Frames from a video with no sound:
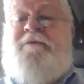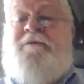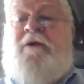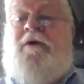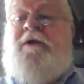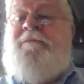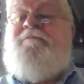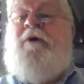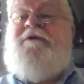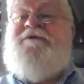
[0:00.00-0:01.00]
on
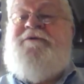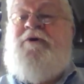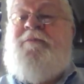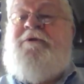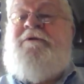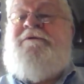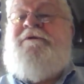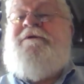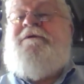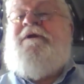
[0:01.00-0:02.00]
Barnes & Noble.
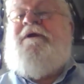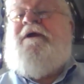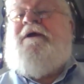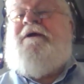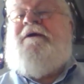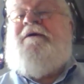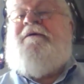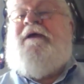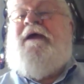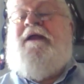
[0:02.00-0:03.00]

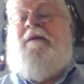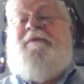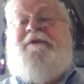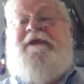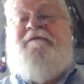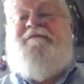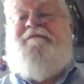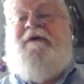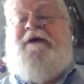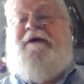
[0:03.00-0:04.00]
And I
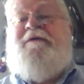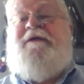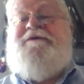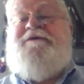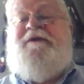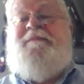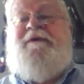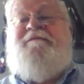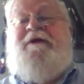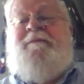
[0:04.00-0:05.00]
believe it's going to be
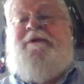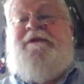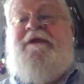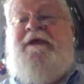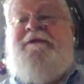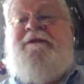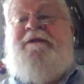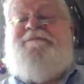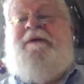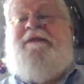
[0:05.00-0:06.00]
available in
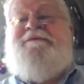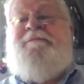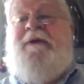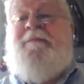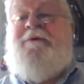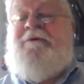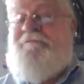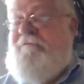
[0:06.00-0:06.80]
Kindle as well as in paper.